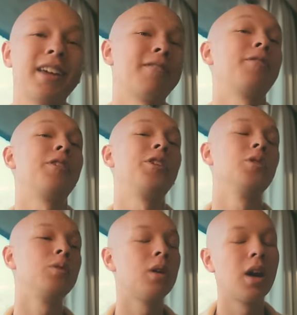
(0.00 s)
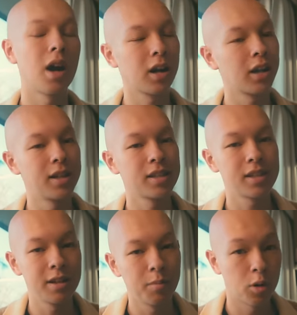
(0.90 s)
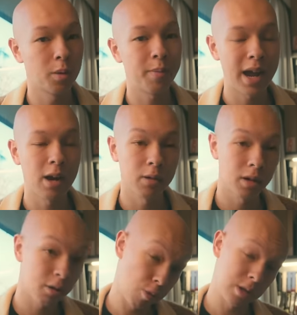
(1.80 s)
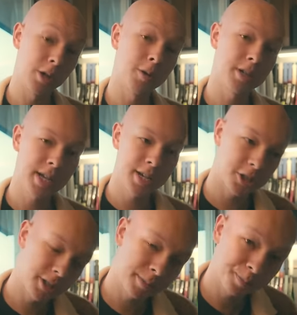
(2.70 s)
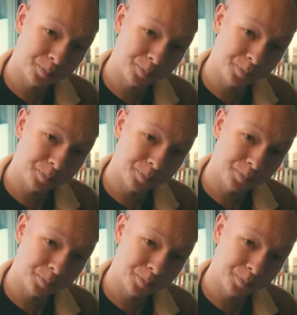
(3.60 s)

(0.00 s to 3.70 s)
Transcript: if you are gonna see more power with lower tension.